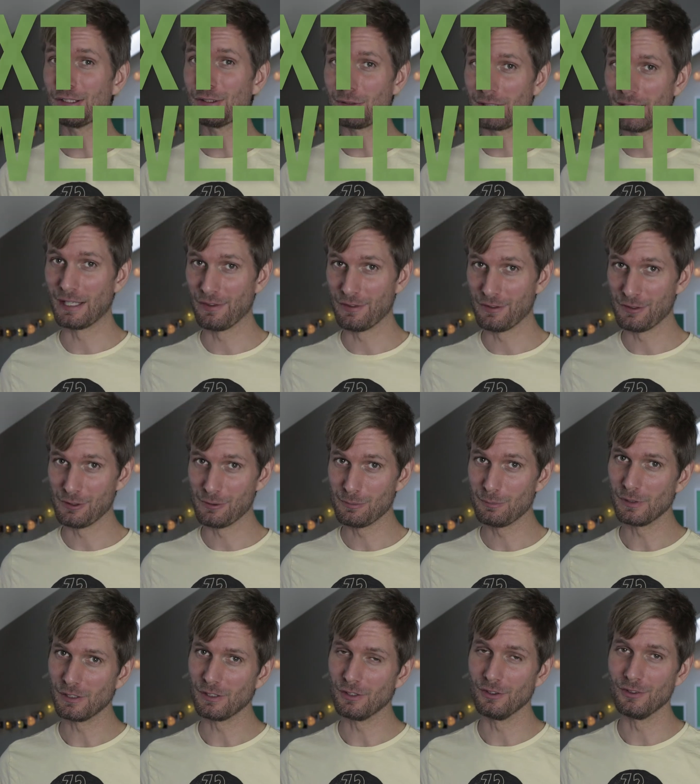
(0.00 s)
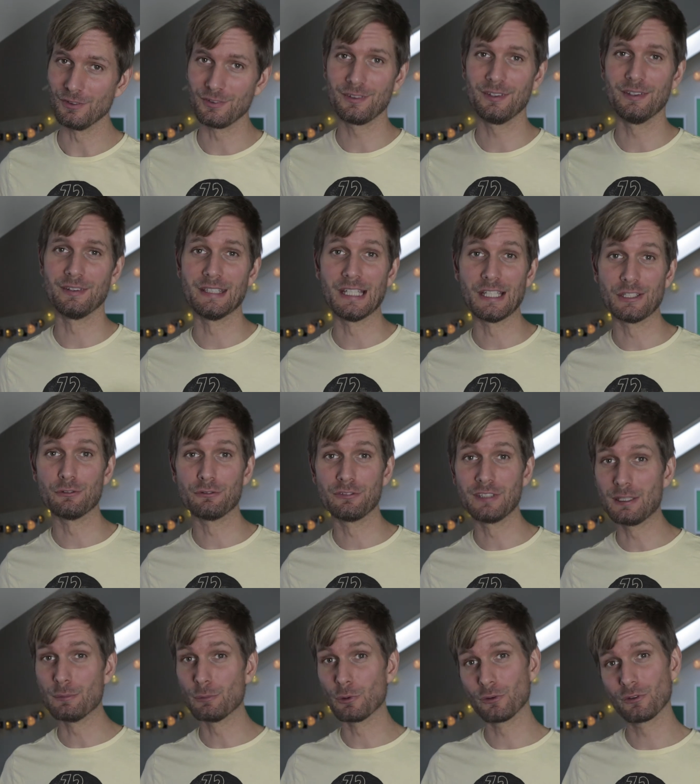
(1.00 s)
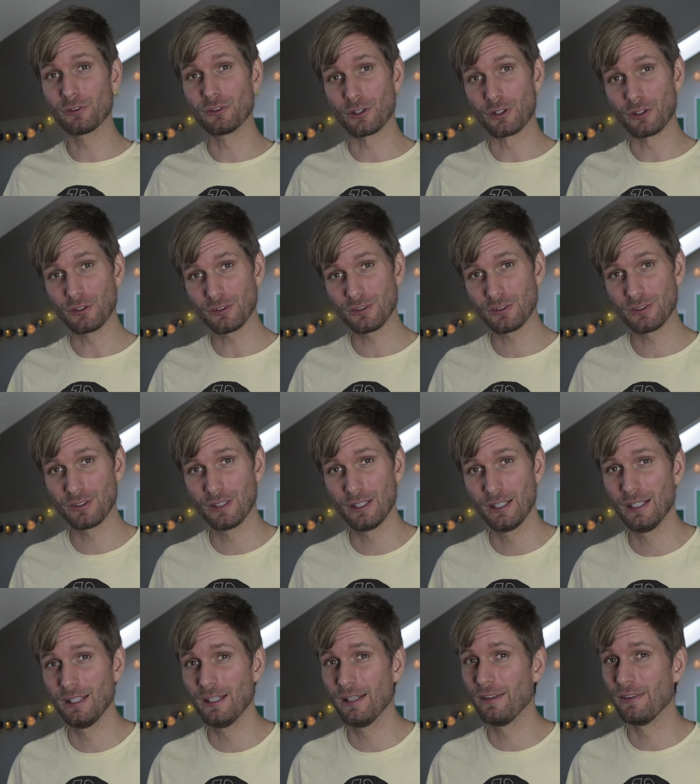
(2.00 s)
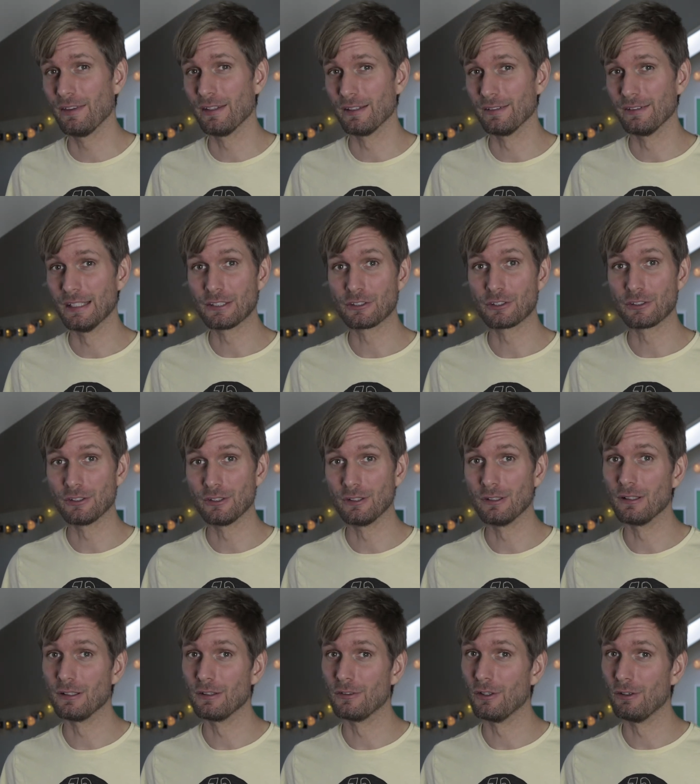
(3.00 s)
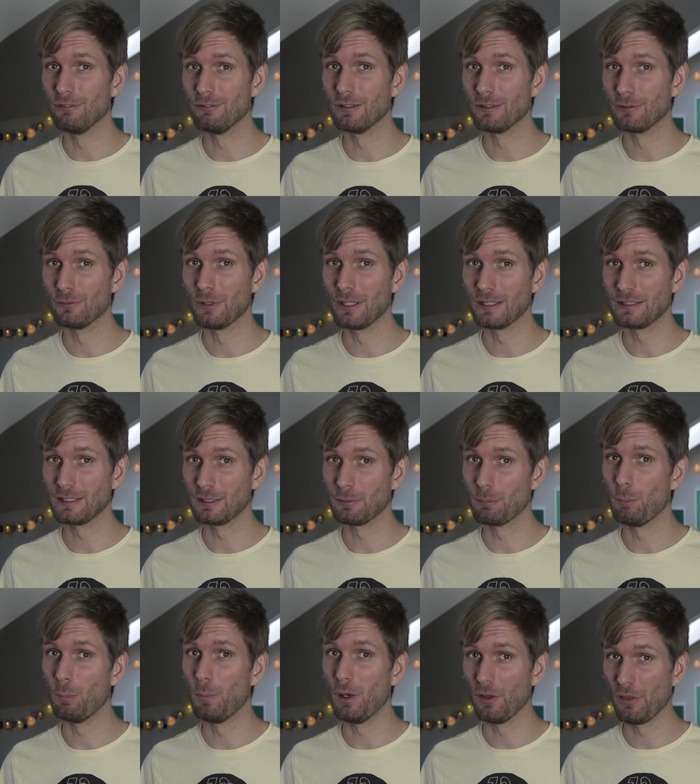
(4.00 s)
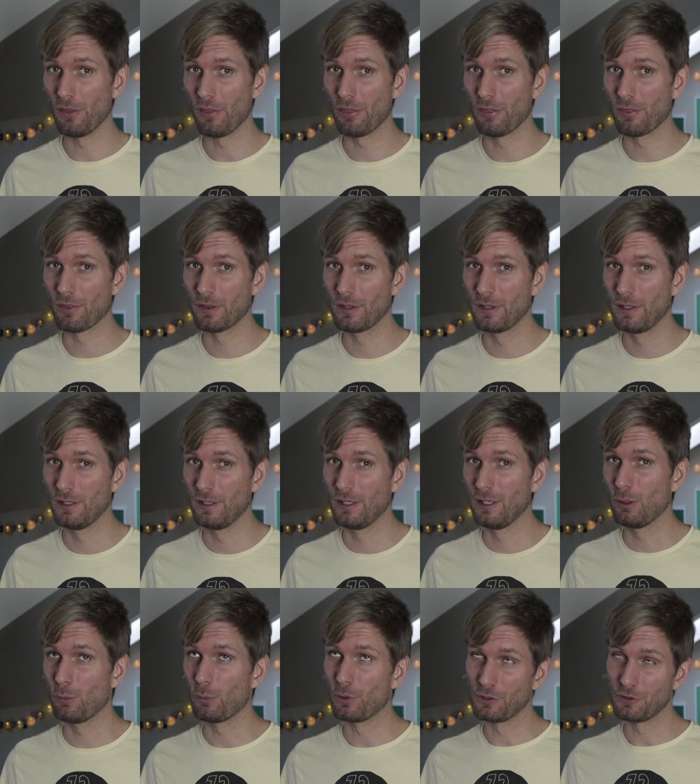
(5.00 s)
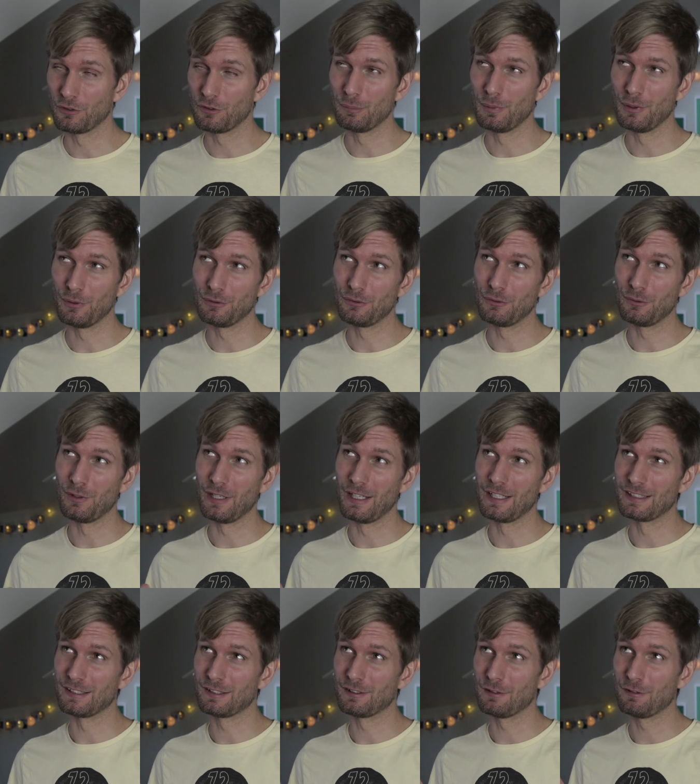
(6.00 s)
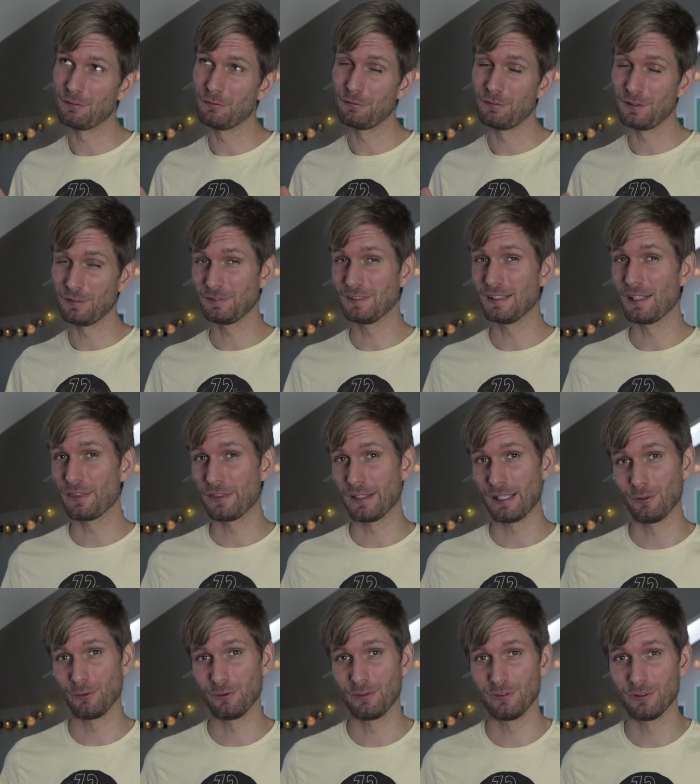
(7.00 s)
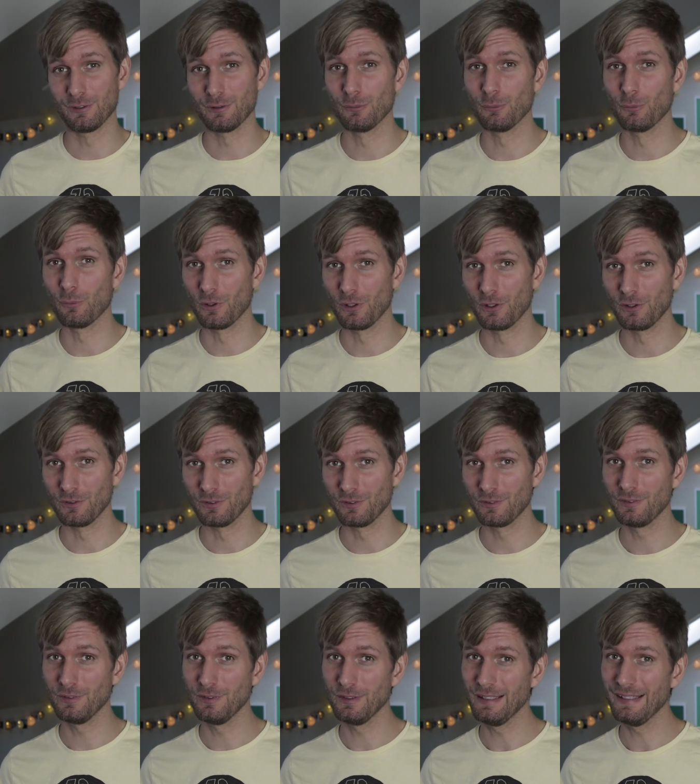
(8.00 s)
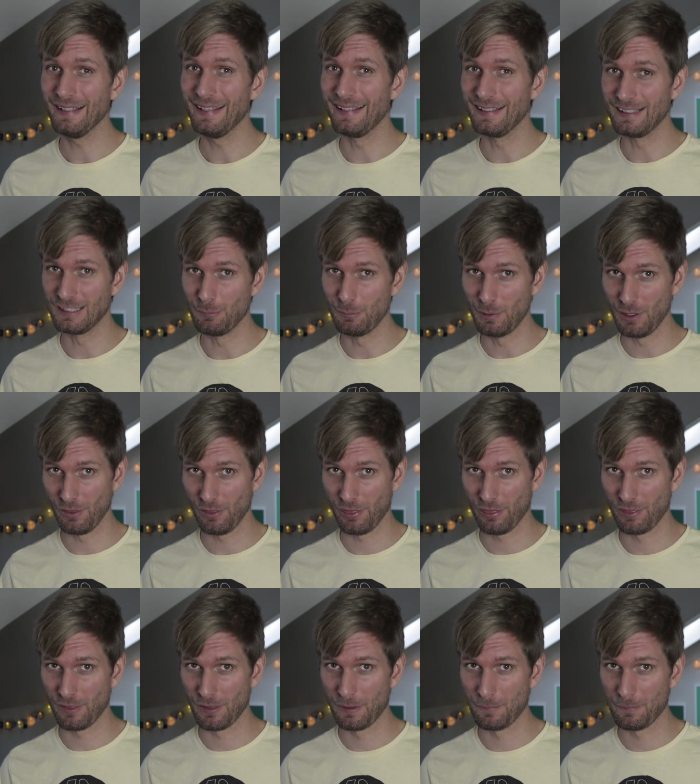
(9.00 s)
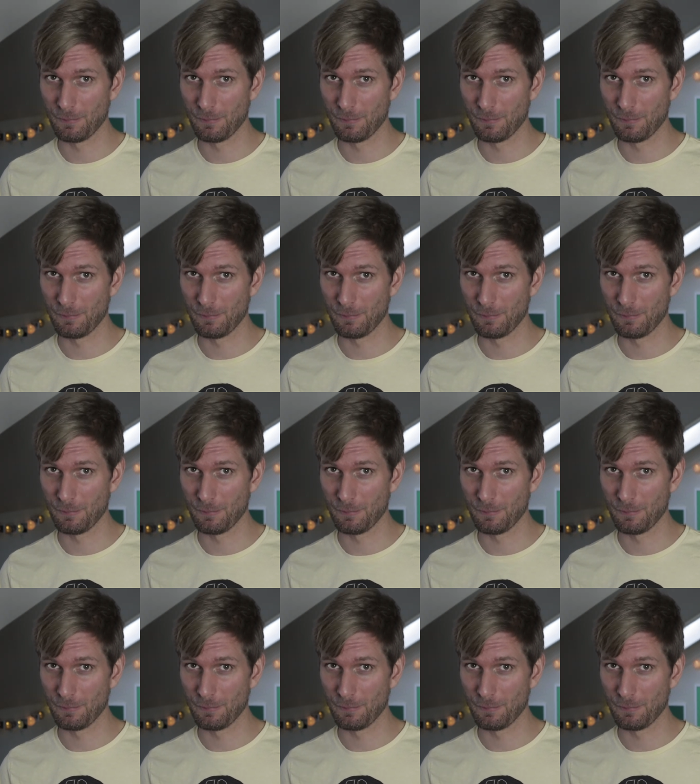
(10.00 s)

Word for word: together because NaNoWriMo starts, the National Novel Writing Month where you're supposed to write 50,000 words in a month.